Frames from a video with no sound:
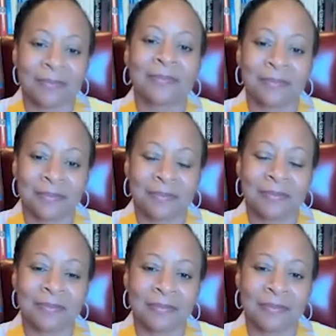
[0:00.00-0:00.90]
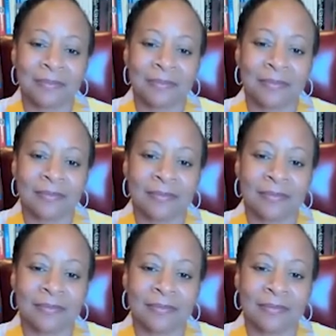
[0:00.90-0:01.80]

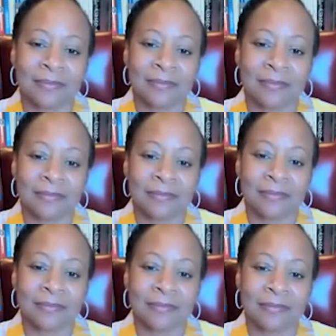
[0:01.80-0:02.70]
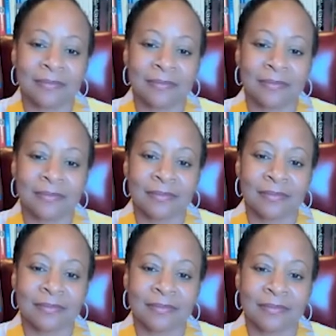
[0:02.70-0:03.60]

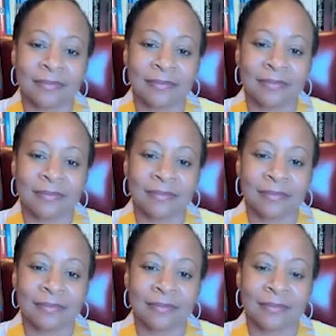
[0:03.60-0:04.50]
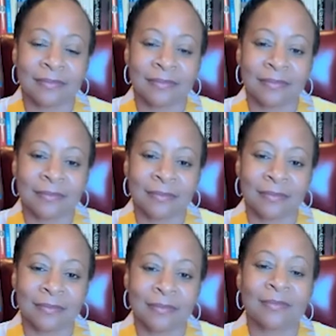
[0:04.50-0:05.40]

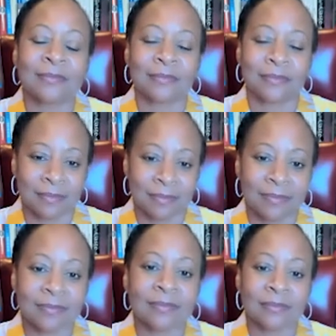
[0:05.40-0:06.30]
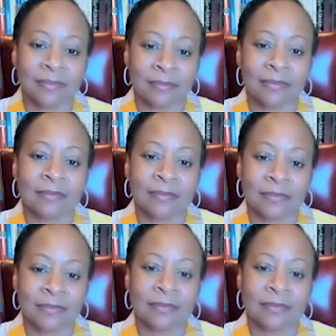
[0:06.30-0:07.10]
(not speaking)